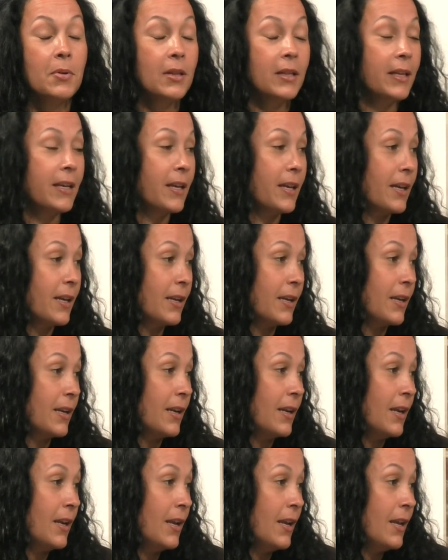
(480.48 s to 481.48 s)
plan
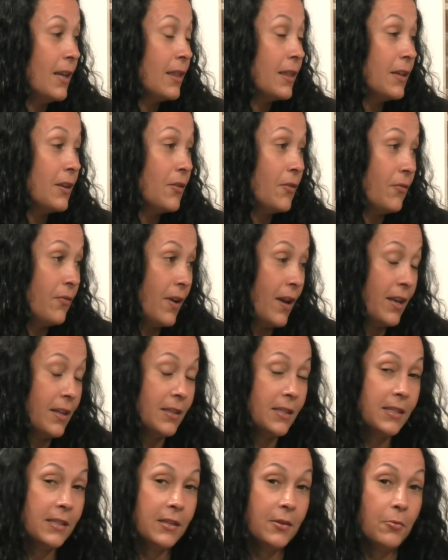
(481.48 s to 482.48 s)
the
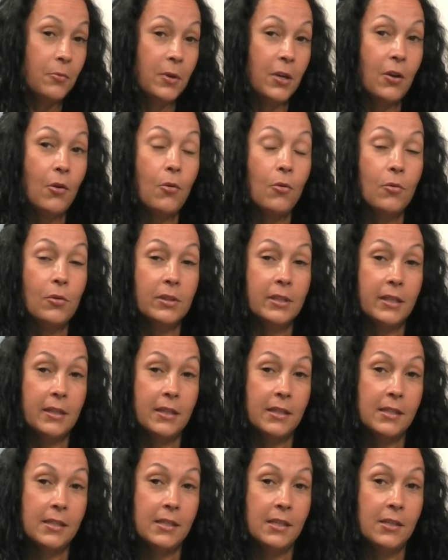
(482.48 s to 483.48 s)
events that we hold at
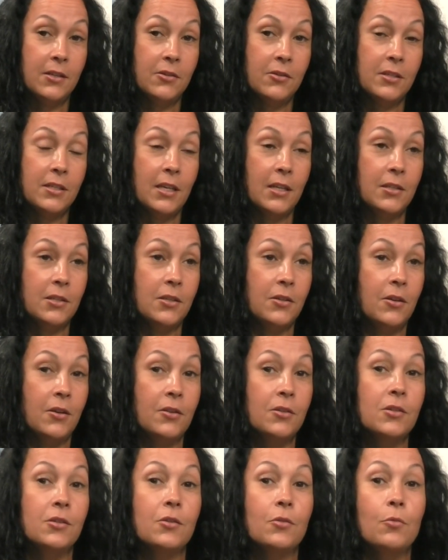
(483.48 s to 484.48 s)
the senior
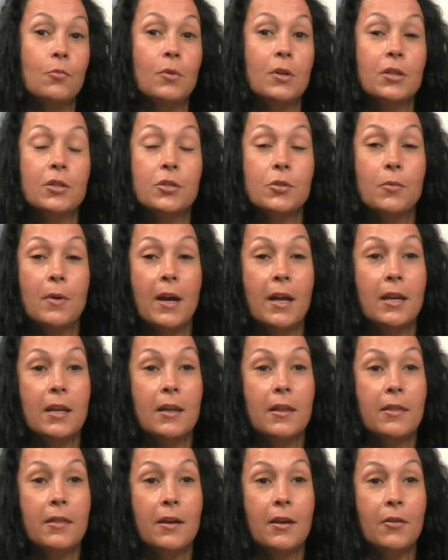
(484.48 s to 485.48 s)
center. So we'll do
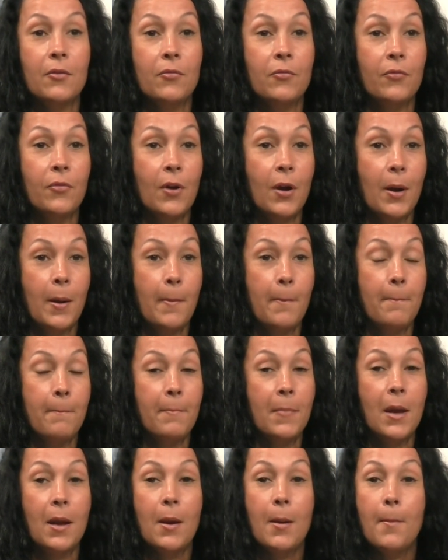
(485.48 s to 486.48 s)
anything
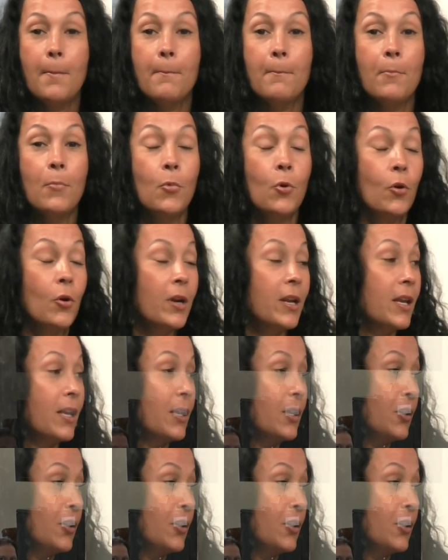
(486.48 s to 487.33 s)
from morning